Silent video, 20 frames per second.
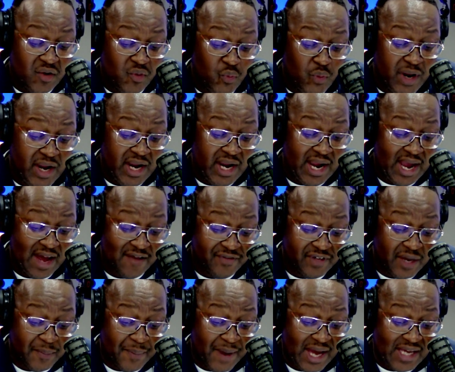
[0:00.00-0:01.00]
We
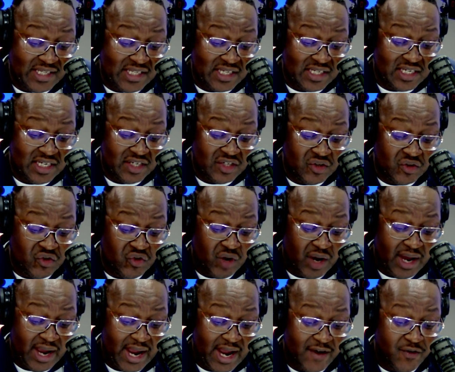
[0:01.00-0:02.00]
have capacity to
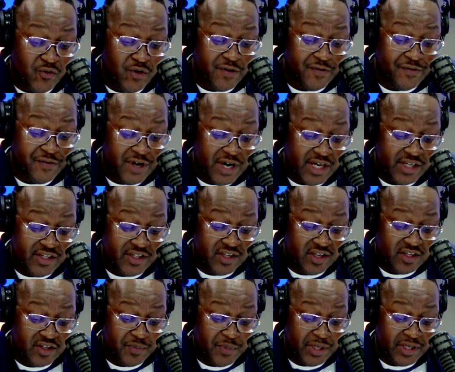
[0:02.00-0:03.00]
try and reverse this,